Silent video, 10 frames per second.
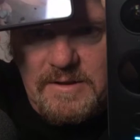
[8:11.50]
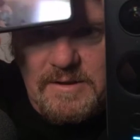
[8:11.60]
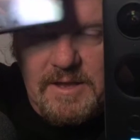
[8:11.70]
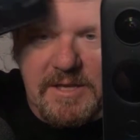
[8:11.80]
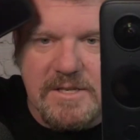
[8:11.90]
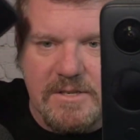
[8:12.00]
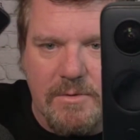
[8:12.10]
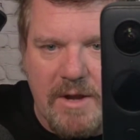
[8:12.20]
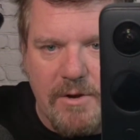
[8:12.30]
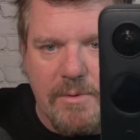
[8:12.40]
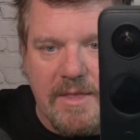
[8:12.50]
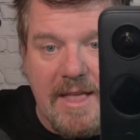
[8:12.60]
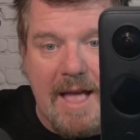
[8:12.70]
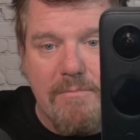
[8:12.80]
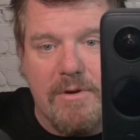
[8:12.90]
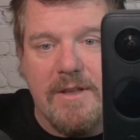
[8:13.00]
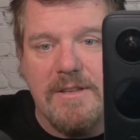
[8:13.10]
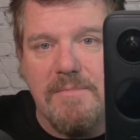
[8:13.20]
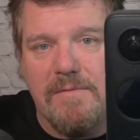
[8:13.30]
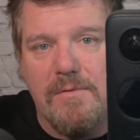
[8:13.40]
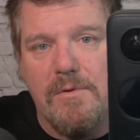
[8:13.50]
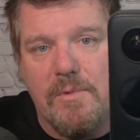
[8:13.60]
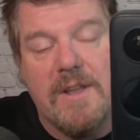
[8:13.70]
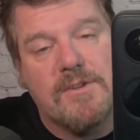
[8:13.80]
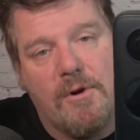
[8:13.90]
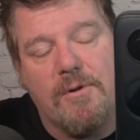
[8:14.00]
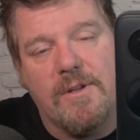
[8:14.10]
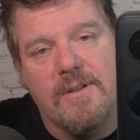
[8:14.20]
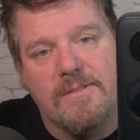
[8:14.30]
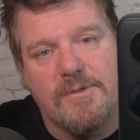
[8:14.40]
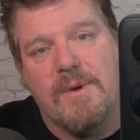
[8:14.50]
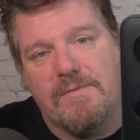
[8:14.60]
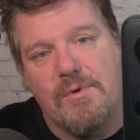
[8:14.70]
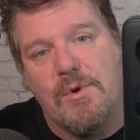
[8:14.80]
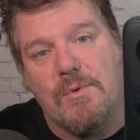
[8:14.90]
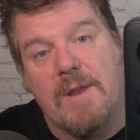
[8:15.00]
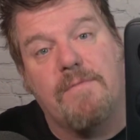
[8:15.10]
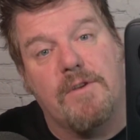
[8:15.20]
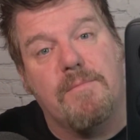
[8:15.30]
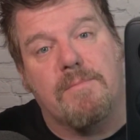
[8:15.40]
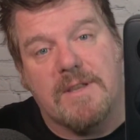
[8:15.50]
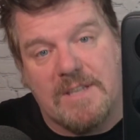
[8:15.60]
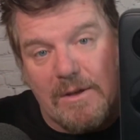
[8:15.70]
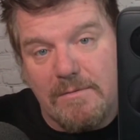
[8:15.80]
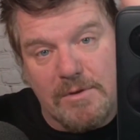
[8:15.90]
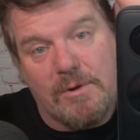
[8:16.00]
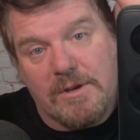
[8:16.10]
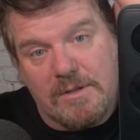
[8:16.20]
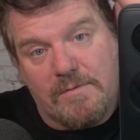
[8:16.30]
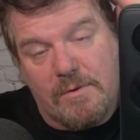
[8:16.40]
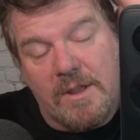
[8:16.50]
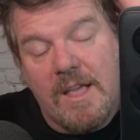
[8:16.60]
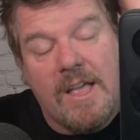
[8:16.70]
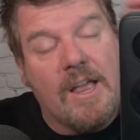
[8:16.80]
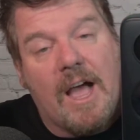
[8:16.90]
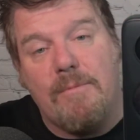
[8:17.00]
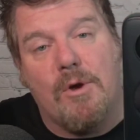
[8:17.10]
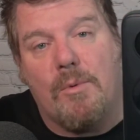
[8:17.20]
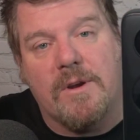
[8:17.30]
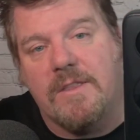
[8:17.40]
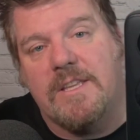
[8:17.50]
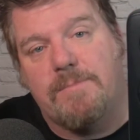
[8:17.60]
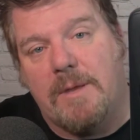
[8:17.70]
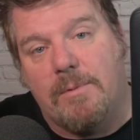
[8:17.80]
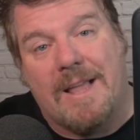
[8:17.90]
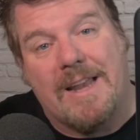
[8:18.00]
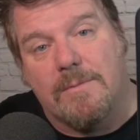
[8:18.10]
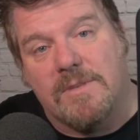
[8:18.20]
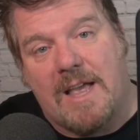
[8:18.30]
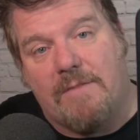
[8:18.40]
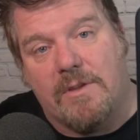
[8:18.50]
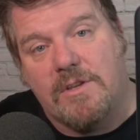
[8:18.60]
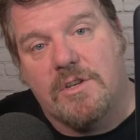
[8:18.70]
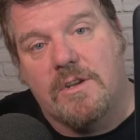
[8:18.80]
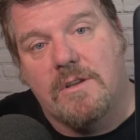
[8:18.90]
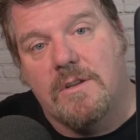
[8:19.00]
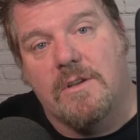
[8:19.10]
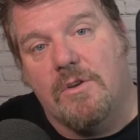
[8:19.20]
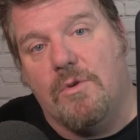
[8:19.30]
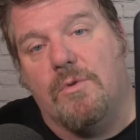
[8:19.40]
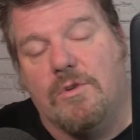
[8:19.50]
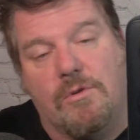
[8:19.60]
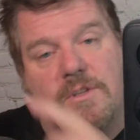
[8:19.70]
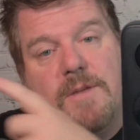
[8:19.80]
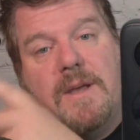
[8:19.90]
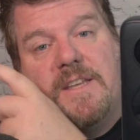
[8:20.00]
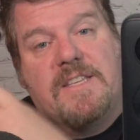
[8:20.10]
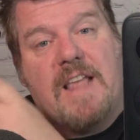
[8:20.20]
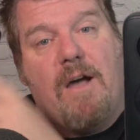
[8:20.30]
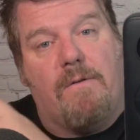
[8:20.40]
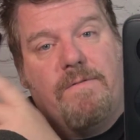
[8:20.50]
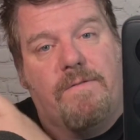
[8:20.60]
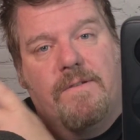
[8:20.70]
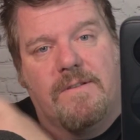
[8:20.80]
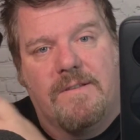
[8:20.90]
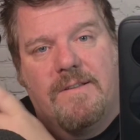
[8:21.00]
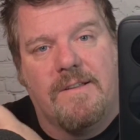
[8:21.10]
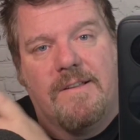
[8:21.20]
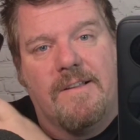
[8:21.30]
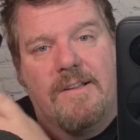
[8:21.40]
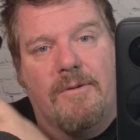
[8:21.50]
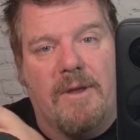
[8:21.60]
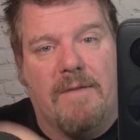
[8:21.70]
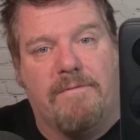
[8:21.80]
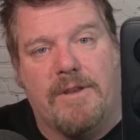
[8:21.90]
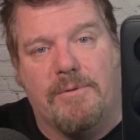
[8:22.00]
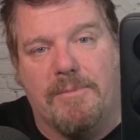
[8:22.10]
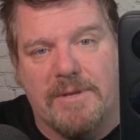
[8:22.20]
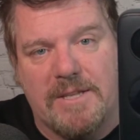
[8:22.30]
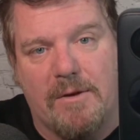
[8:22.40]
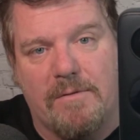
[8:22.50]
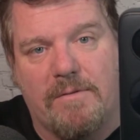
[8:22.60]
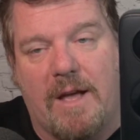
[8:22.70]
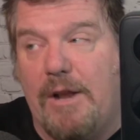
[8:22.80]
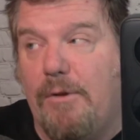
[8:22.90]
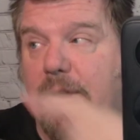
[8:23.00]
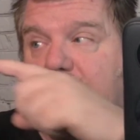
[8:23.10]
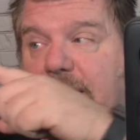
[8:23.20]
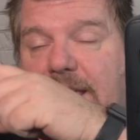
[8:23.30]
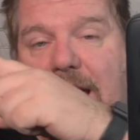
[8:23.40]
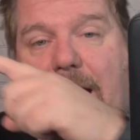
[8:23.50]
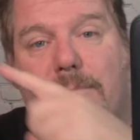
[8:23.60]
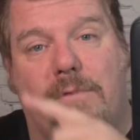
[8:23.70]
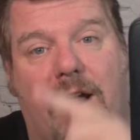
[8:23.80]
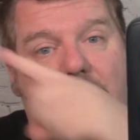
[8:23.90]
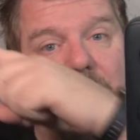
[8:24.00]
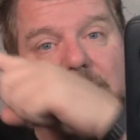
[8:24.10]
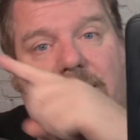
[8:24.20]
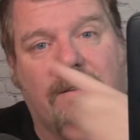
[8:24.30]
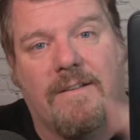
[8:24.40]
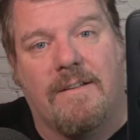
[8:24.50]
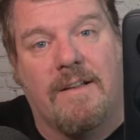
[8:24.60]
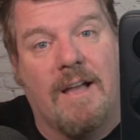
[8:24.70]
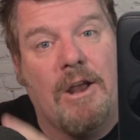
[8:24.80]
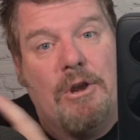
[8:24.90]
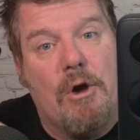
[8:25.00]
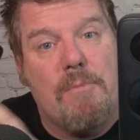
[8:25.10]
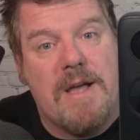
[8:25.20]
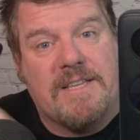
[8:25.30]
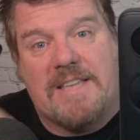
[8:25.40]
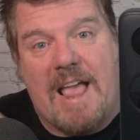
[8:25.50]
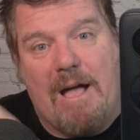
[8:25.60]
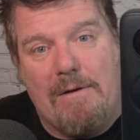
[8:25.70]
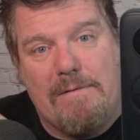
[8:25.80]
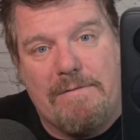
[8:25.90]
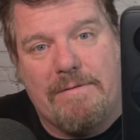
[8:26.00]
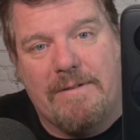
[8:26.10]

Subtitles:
that's so I know where the camera is in my phone when I talk to my phone. When I'm filming myself talking to the phone, I'm not one of these people, Adam Savage, who looks at myself when I'm videoing myself. I look at the camera, not myself.